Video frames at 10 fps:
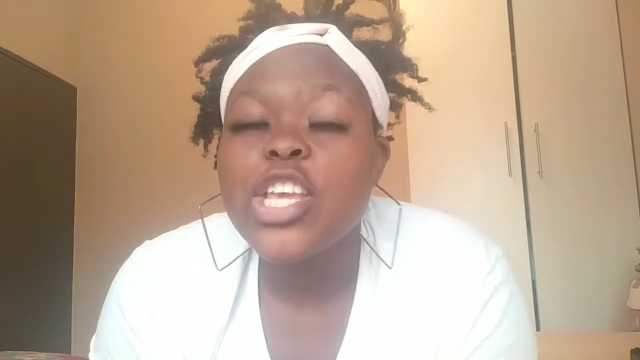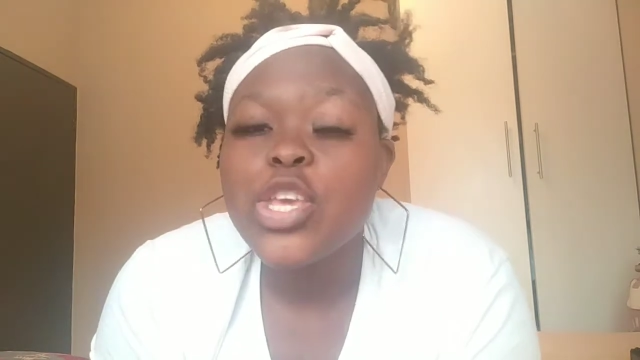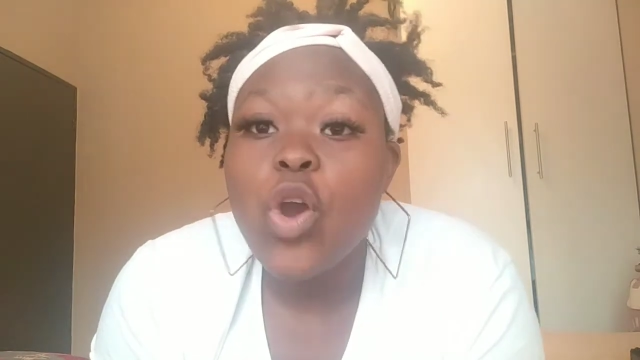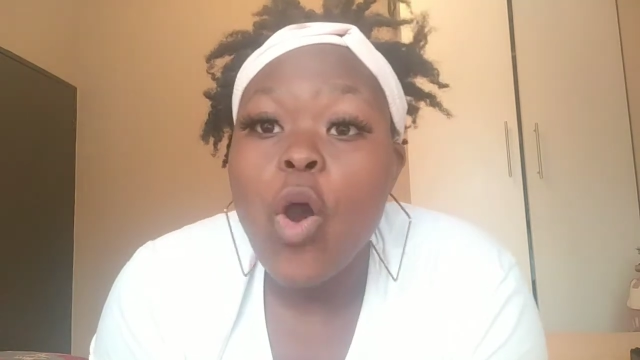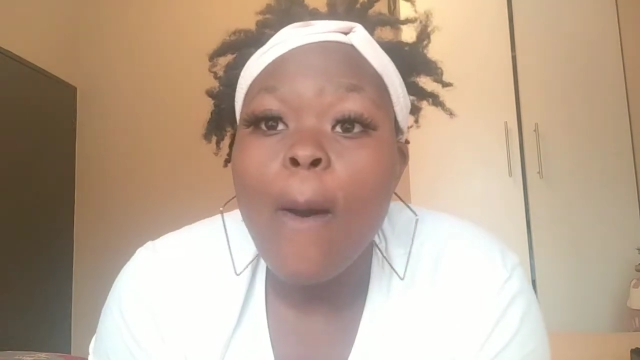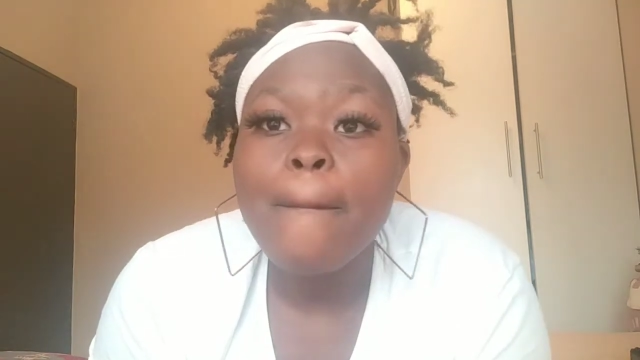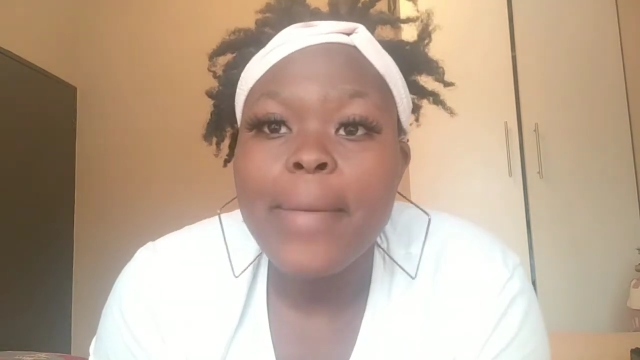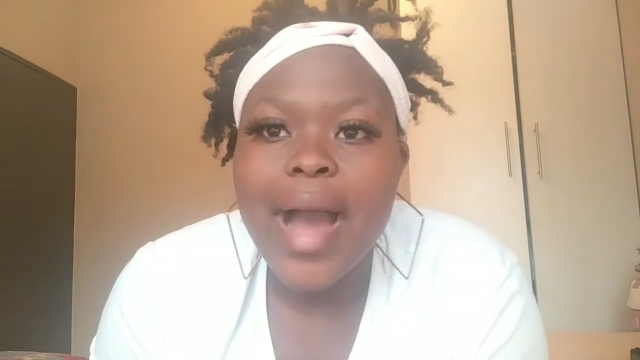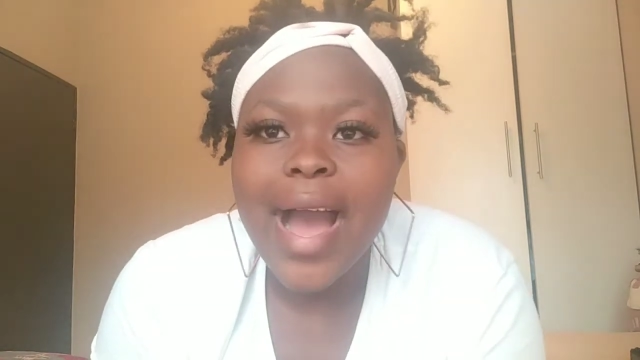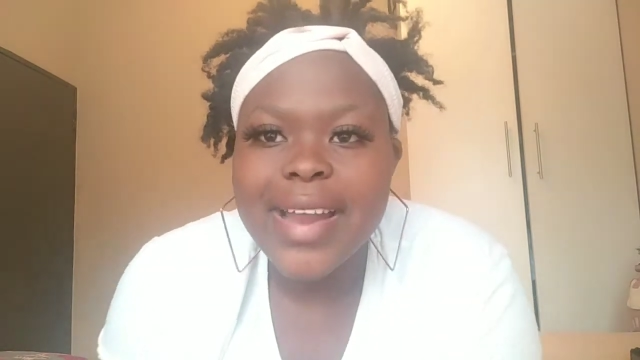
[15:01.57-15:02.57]
your
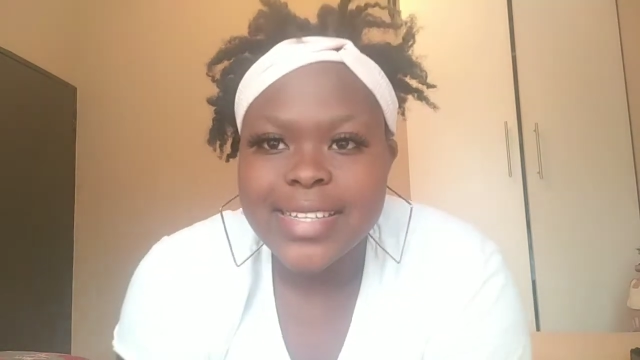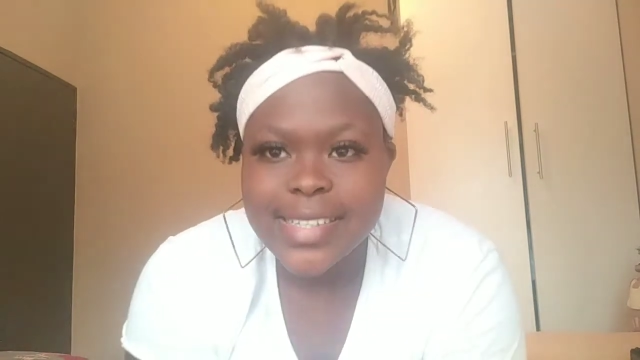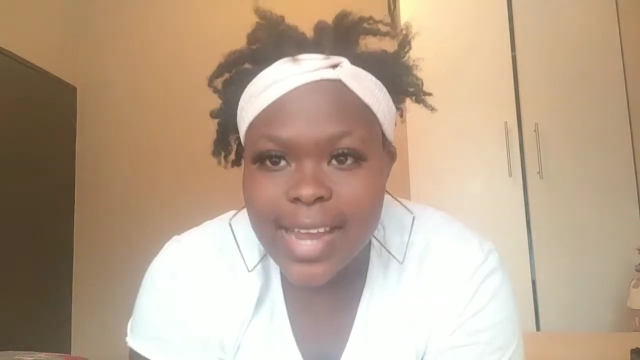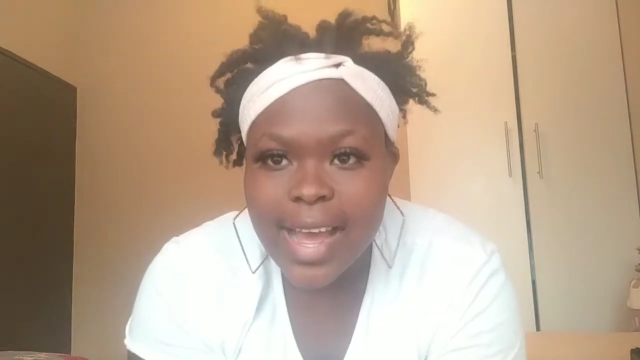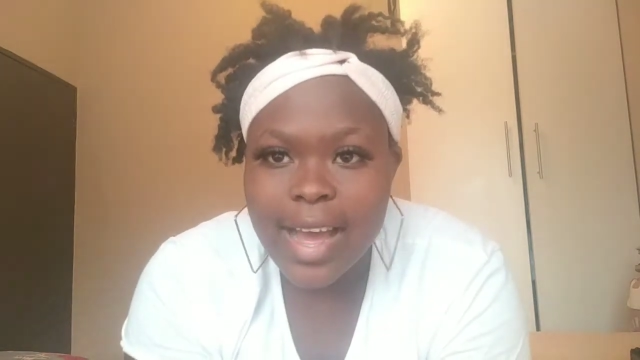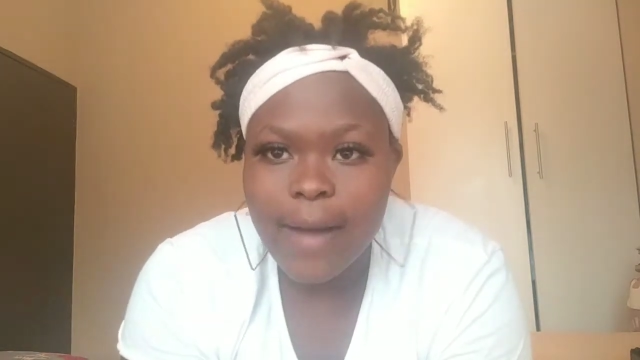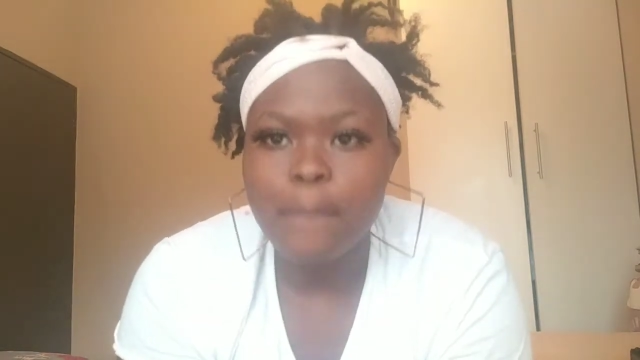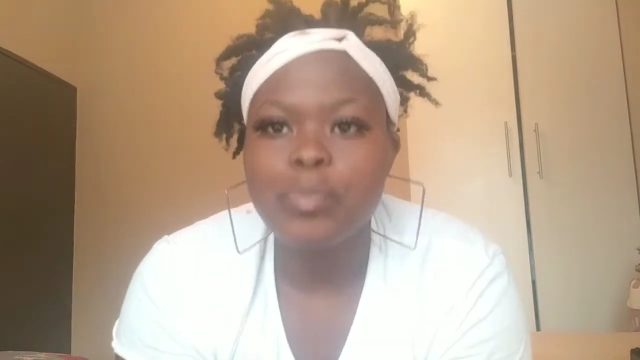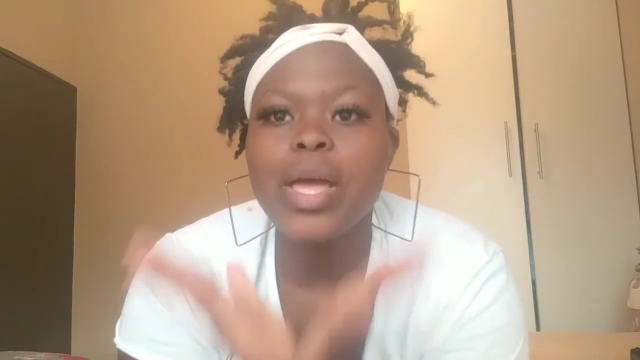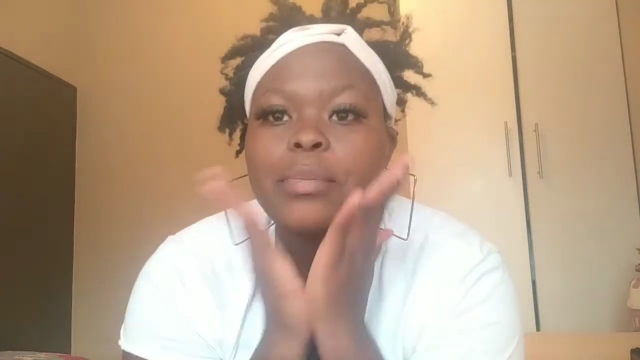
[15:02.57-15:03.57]
partner.
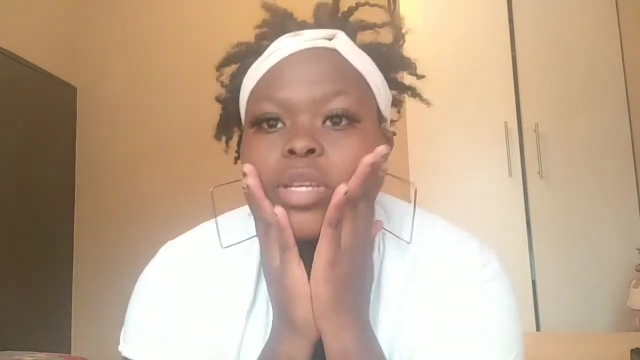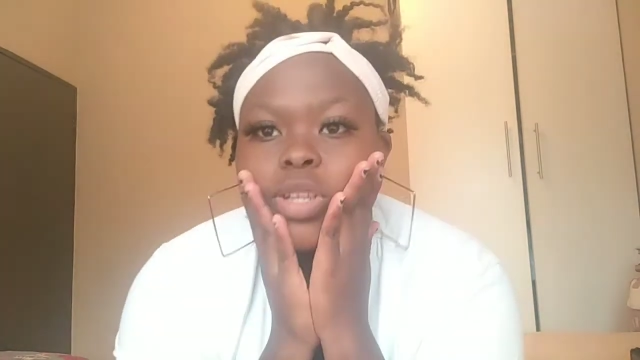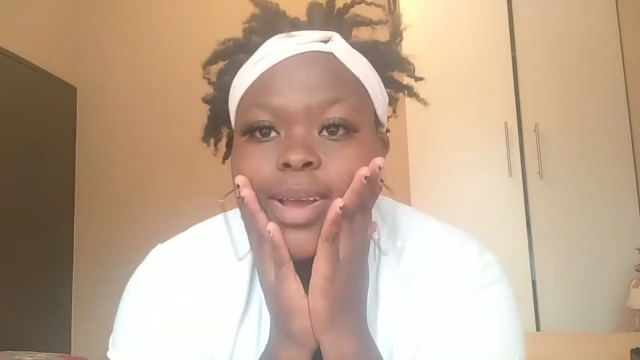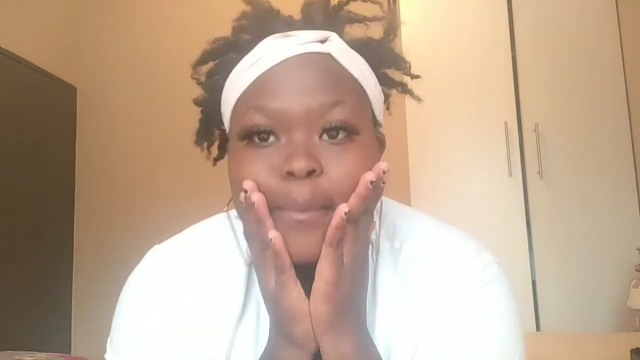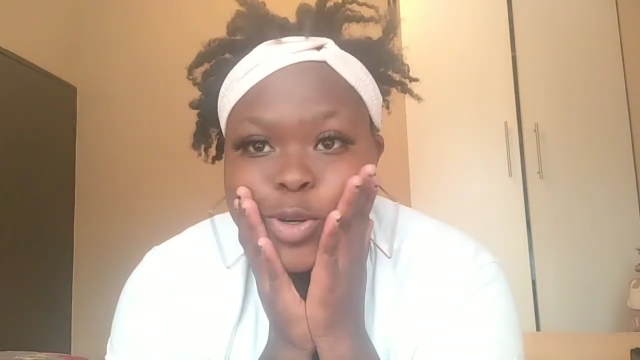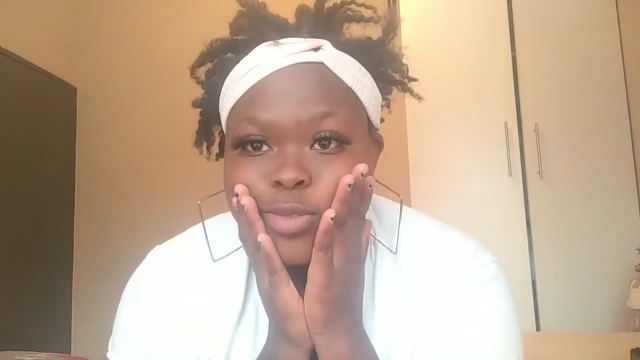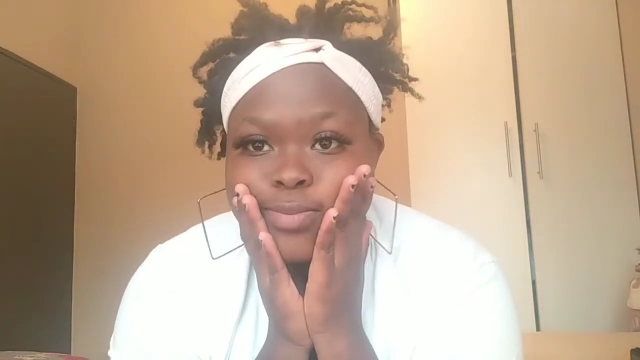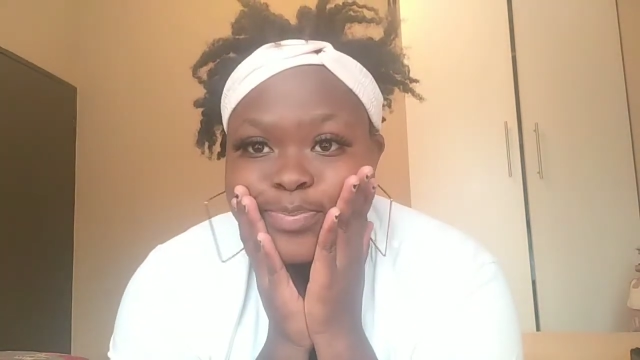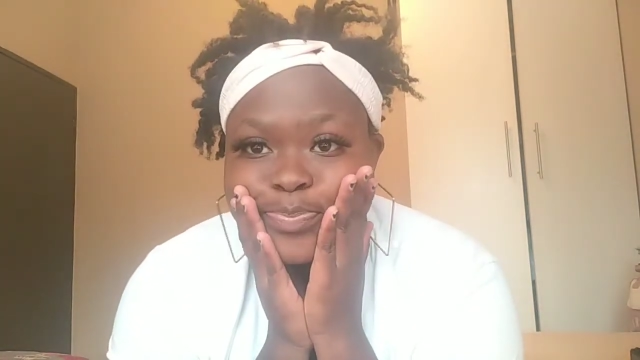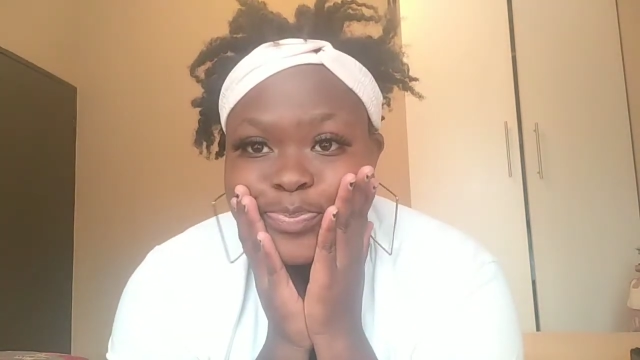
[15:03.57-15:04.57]
I mean, come on.